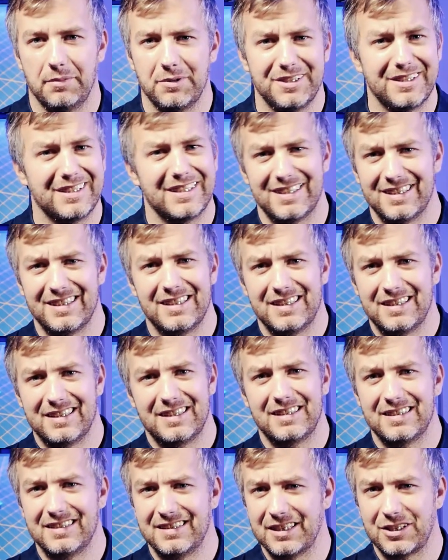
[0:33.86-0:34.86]
I mean,
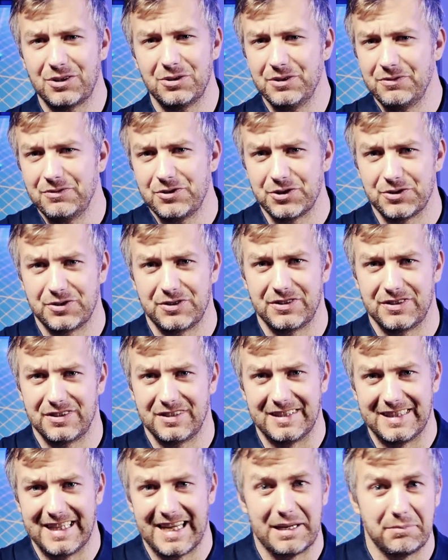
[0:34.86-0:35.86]
they could have just
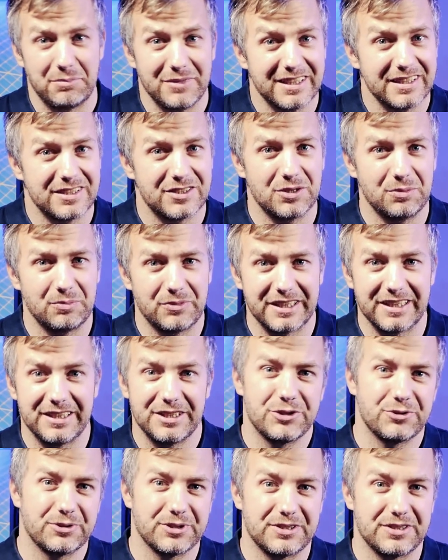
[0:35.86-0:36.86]
named it something
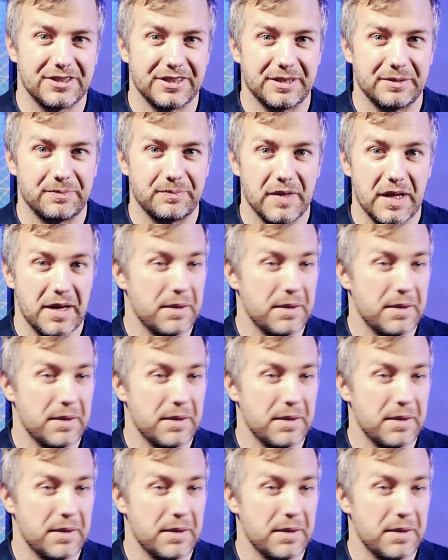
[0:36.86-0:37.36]
interesting.